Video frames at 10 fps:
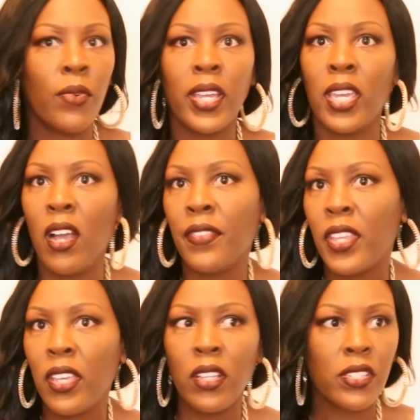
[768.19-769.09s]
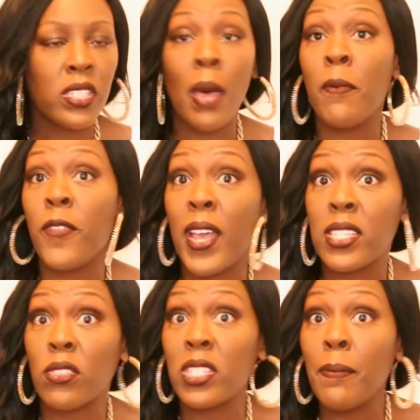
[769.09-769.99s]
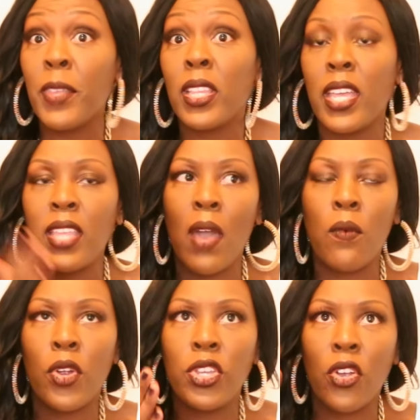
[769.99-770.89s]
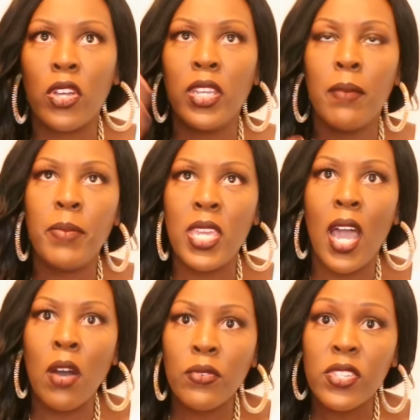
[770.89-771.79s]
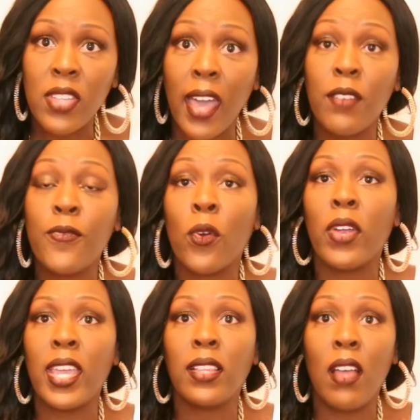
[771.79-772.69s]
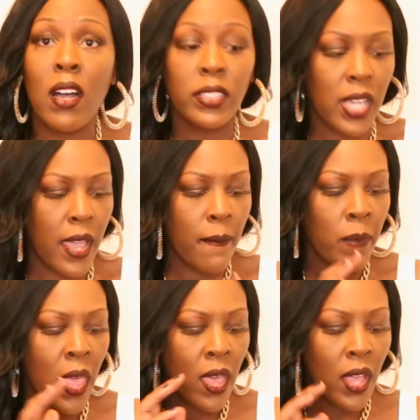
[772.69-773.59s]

Reggae on the Hill, some fest, or something like that where you're going to be outside for a long time,